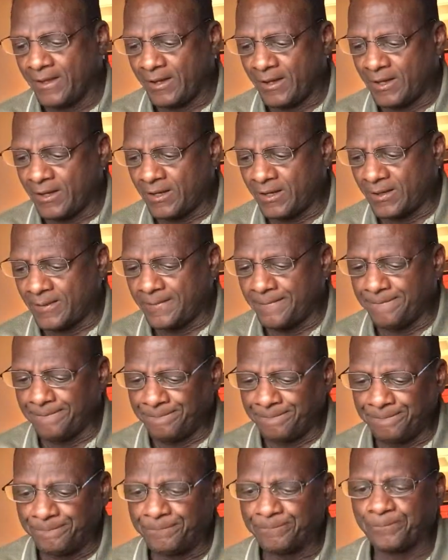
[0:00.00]

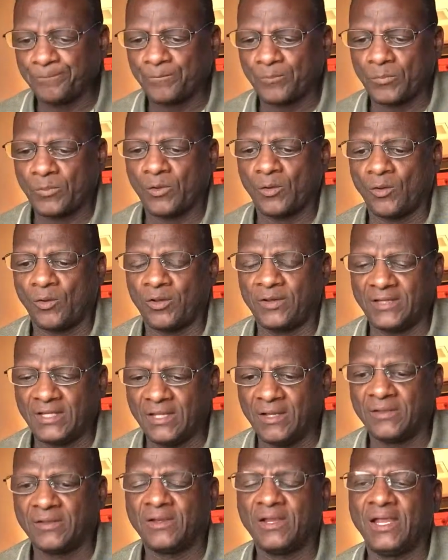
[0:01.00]
On
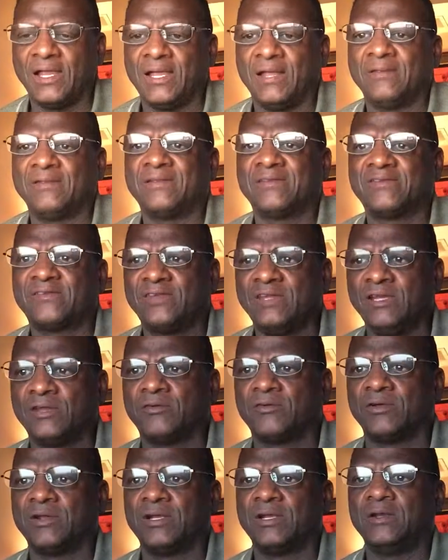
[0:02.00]
the other hand, The
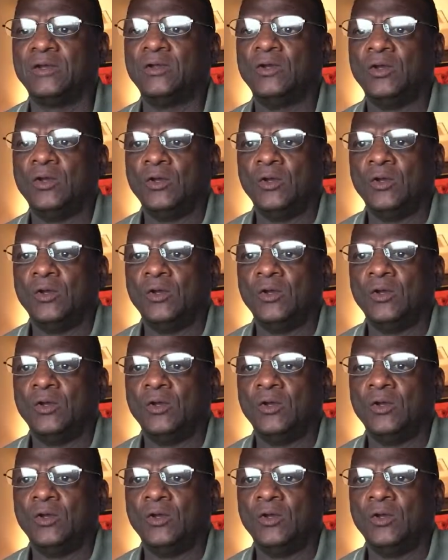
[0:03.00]
Secret